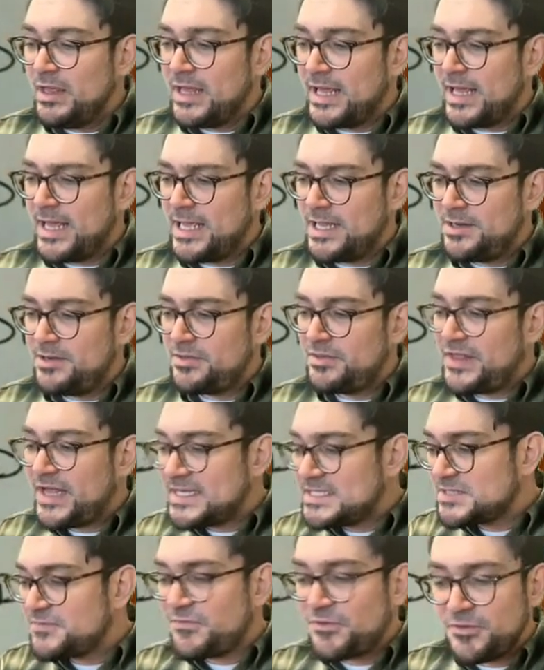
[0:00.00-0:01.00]
And
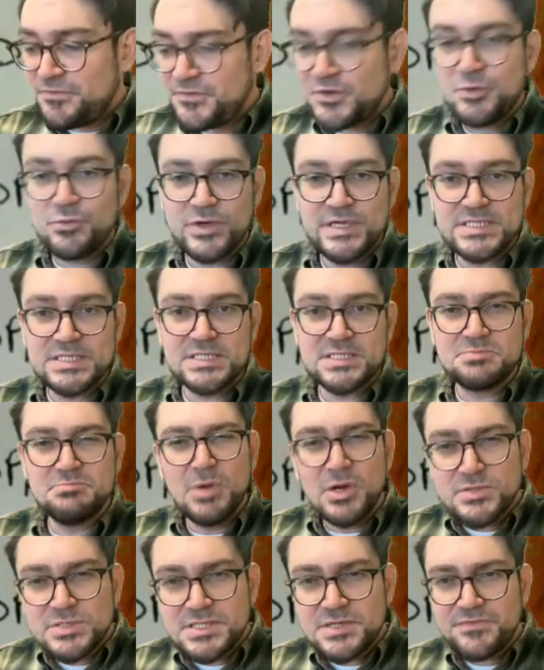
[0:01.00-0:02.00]
that's for a few reasons.
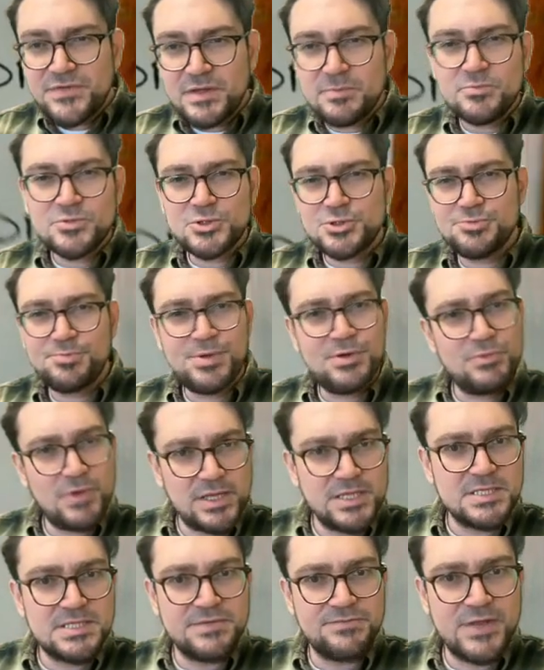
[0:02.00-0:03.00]
Most of them should be
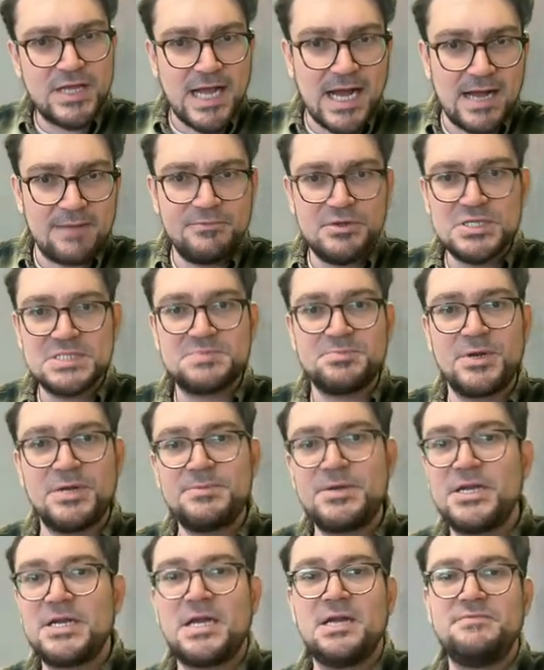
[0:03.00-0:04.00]
relatively obvious, but I'm
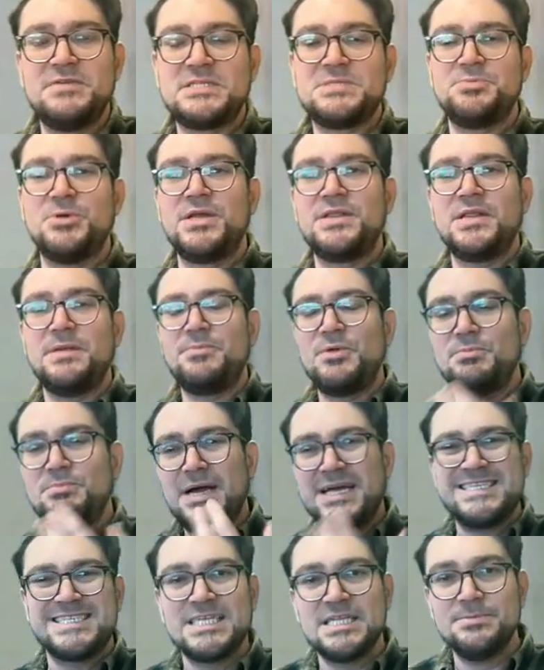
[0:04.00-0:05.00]
going to kind of explain them. You
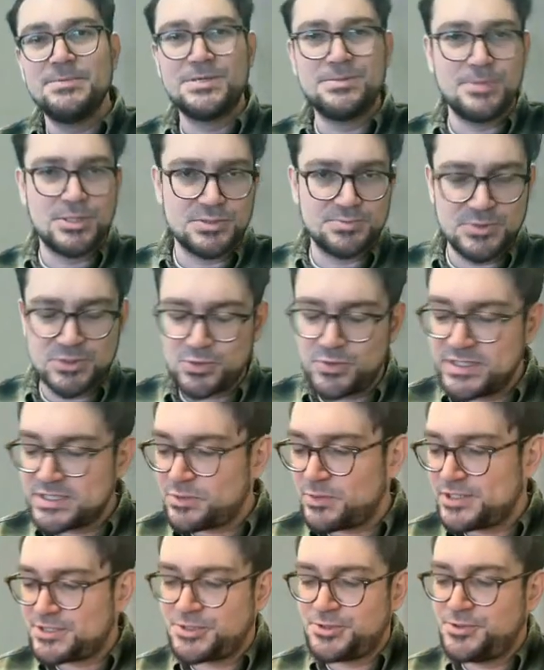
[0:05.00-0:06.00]
might see them in a multiple choice
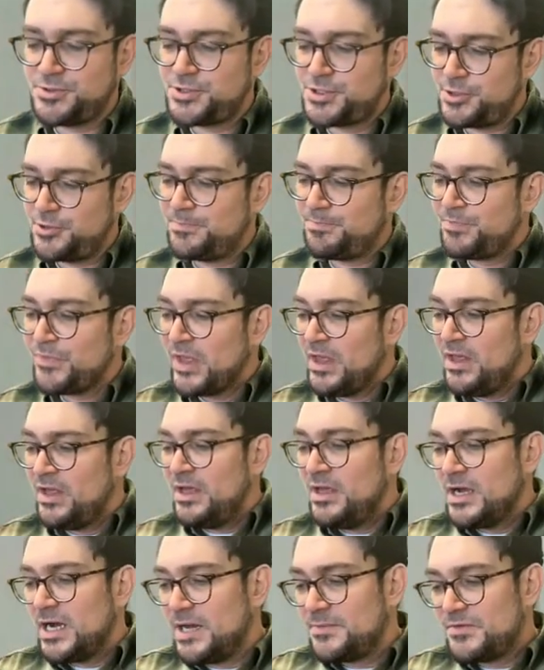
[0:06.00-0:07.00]
question or two.
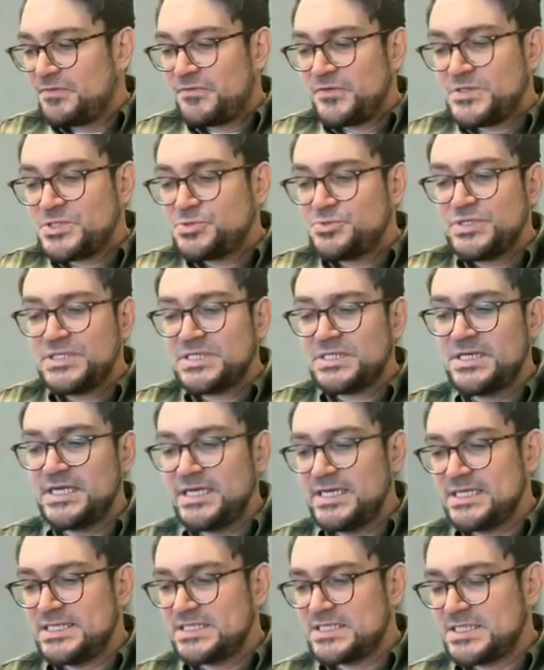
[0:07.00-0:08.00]
The first reason
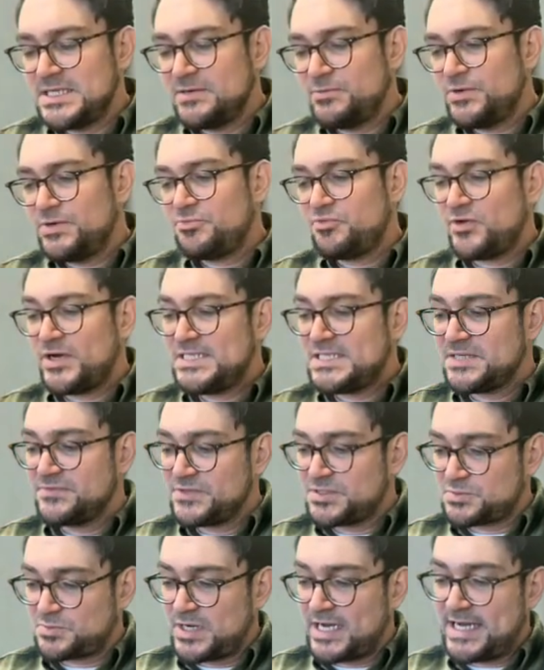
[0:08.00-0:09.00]
is that when price
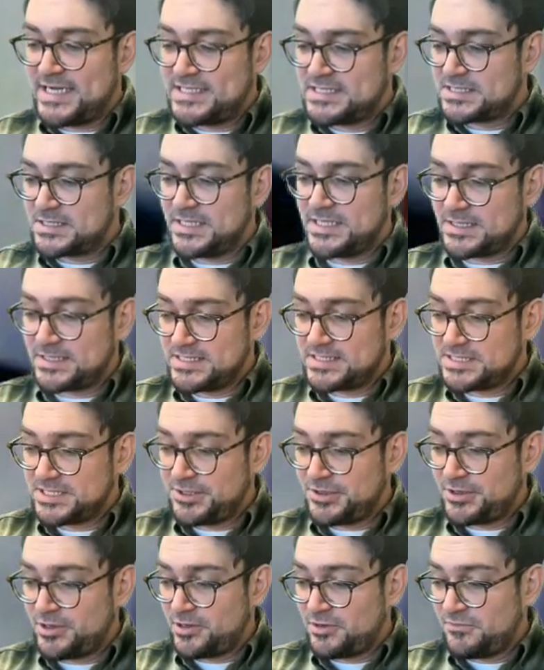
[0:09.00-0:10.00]
levels rise, like let's say
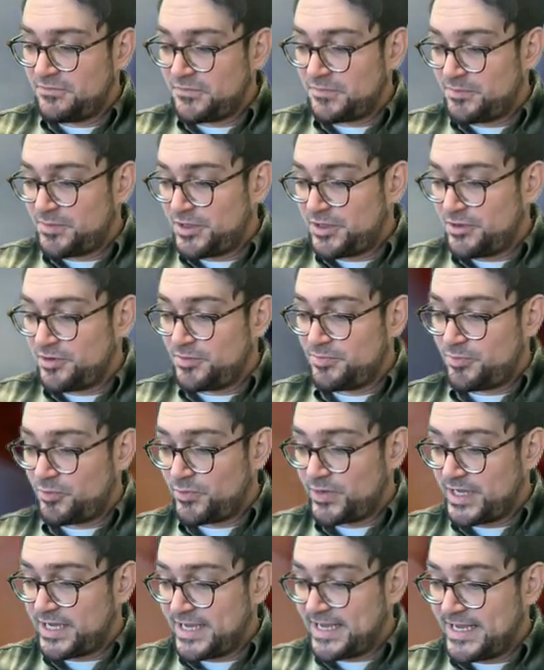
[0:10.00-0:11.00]
you go from here,
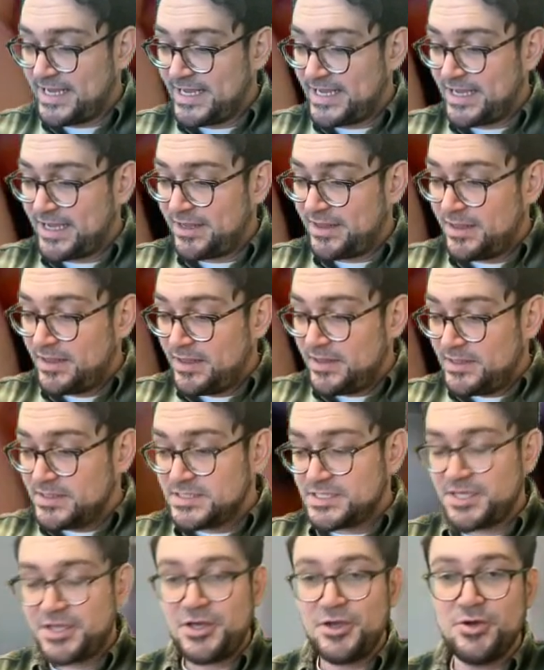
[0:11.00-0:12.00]
point A,
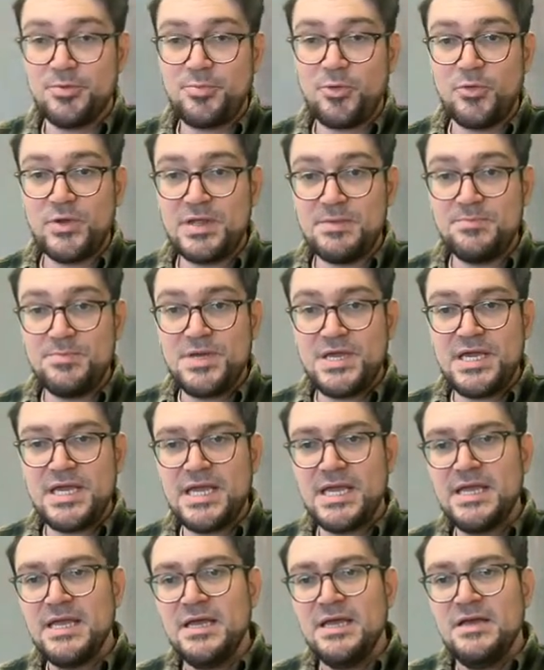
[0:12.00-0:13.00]
to here, point
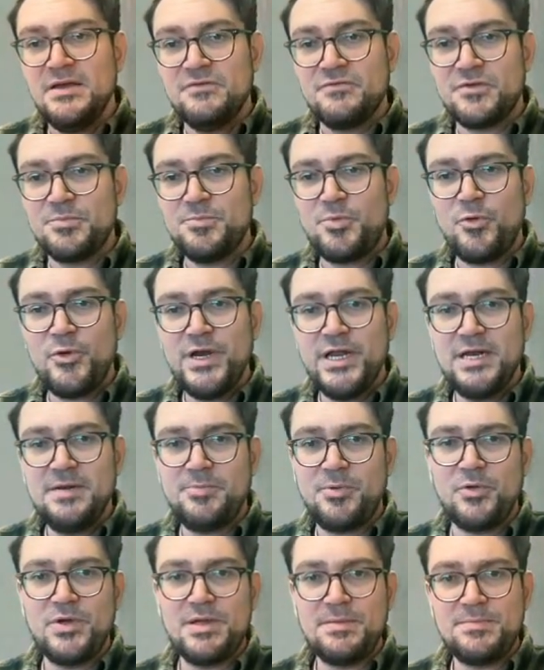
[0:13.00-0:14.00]
B, from point A to
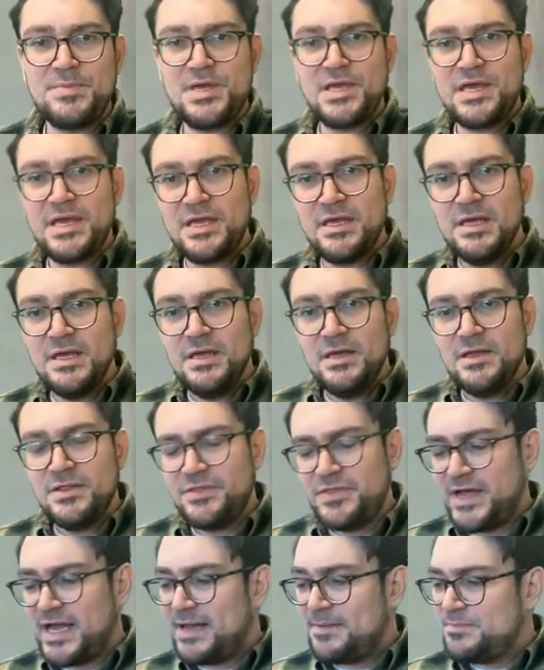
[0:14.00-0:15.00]
point B,
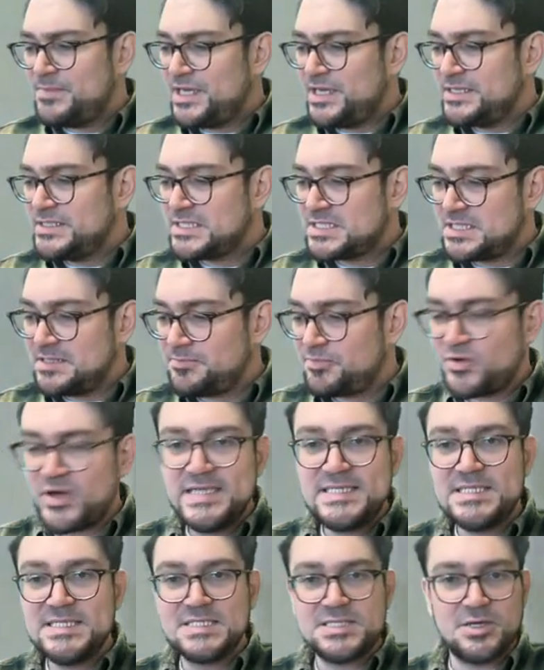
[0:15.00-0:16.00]
that means that
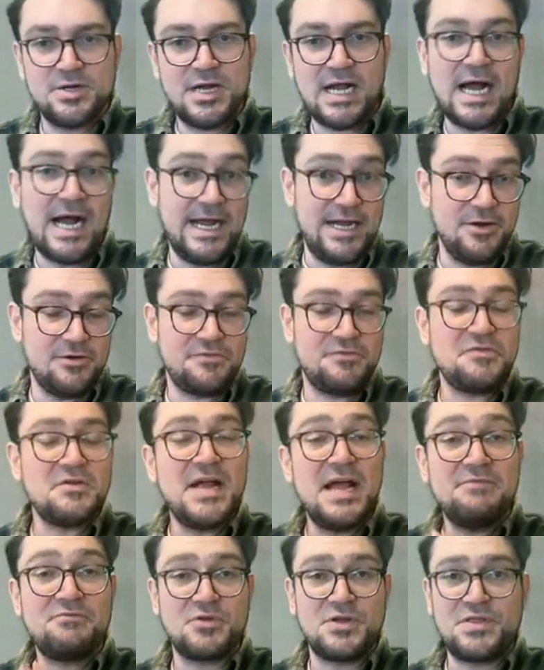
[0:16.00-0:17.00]
prices are higher for
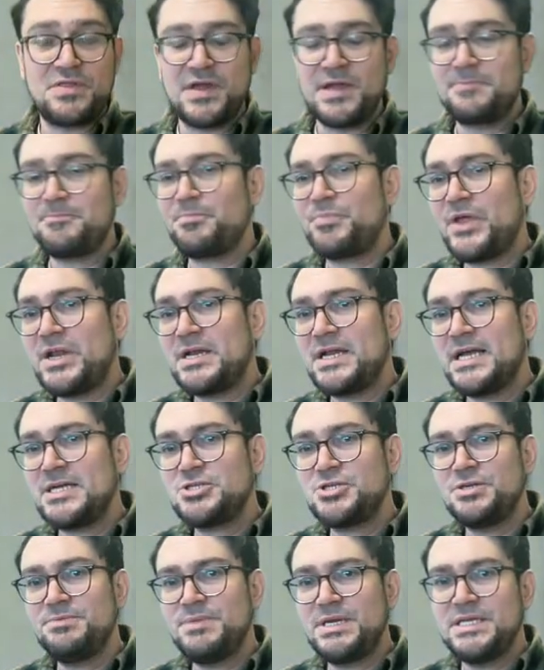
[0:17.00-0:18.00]
everything. And it
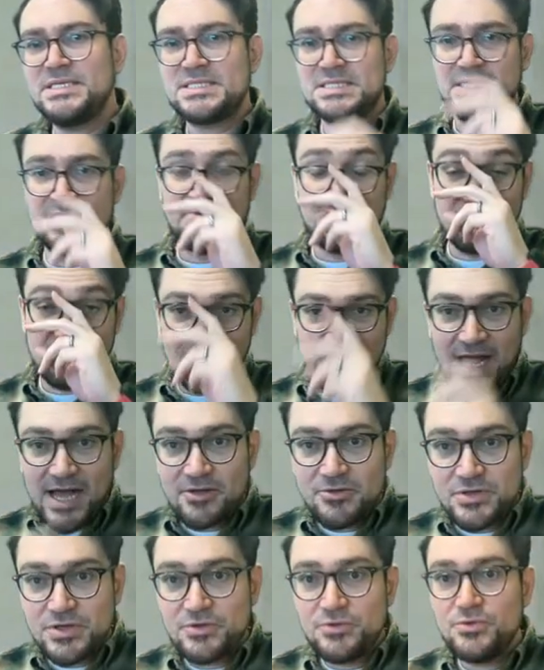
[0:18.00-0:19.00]
actually means that the
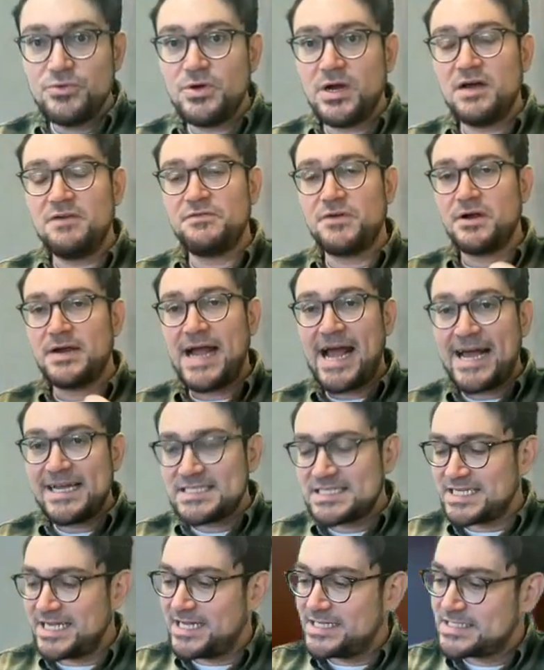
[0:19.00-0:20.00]
value of our
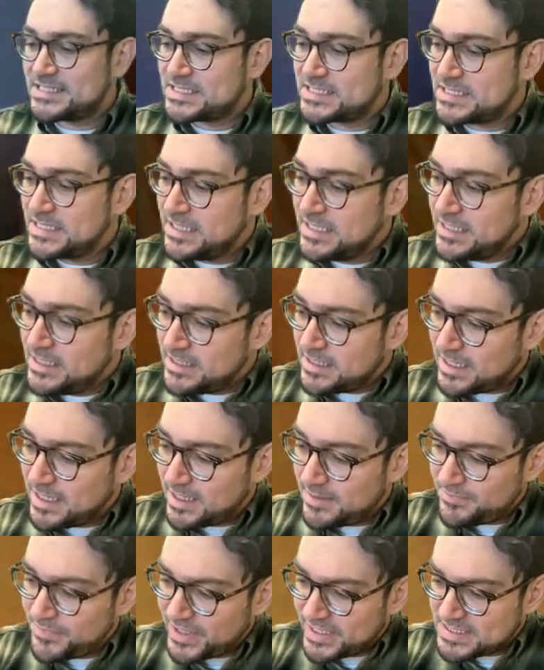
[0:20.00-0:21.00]
assets,
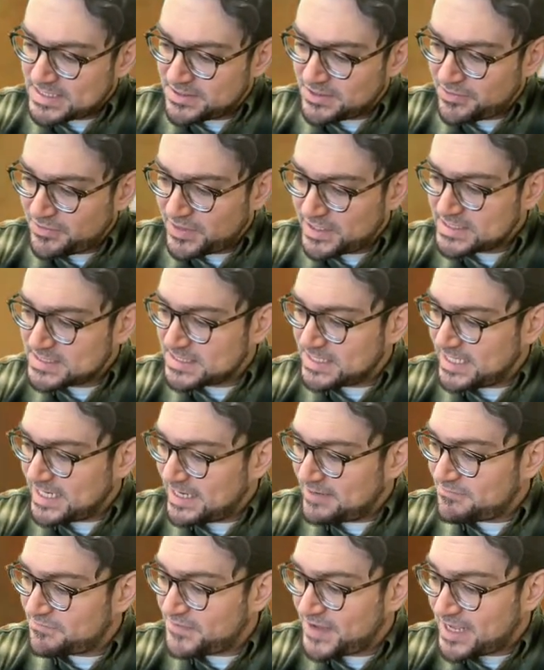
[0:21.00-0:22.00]
that's the things that
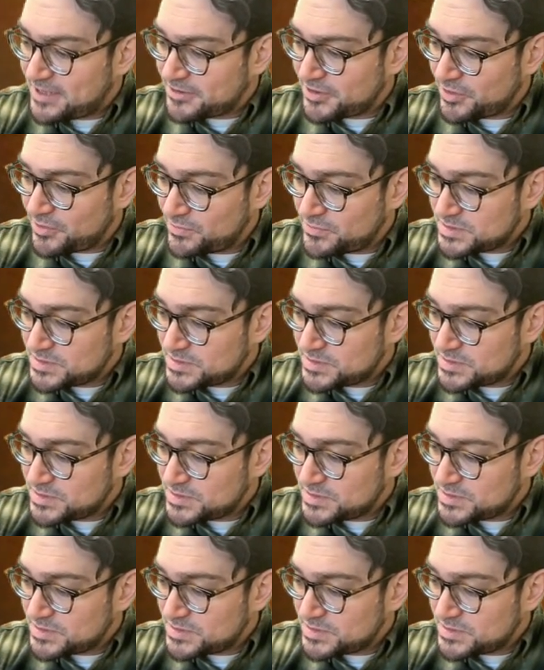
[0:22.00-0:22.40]
have value.